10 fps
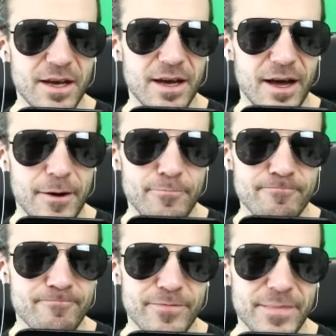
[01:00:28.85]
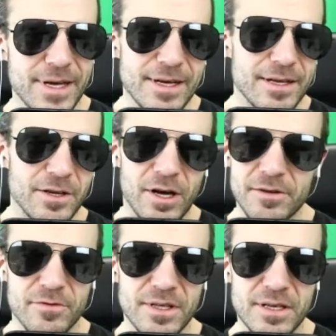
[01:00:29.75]
Um,
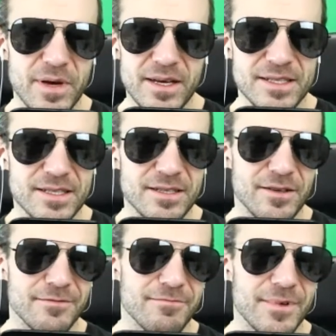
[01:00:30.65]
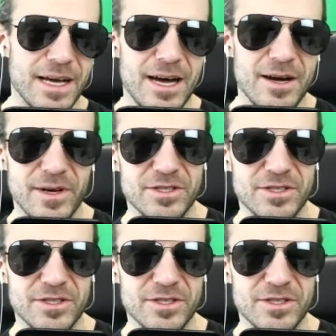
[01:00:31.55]
Not really based on how